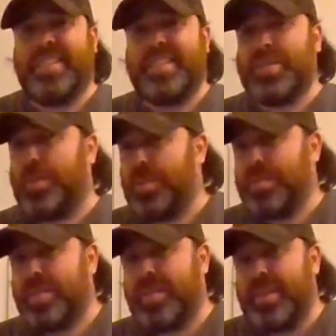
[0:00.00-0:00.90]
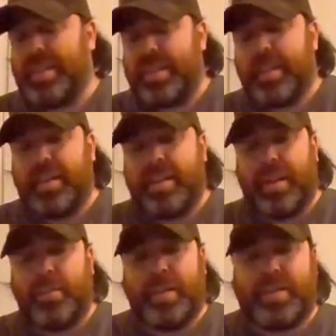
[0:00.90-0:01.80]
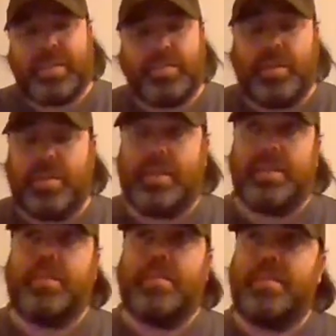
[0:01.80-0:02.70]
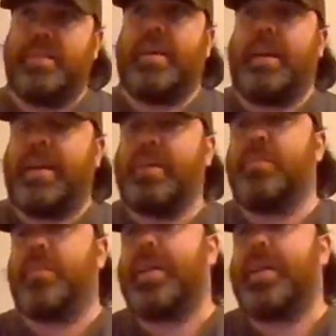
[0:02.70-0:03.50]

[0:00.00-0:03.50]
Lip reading: that's cool. Yeah, I met. Well, I didn't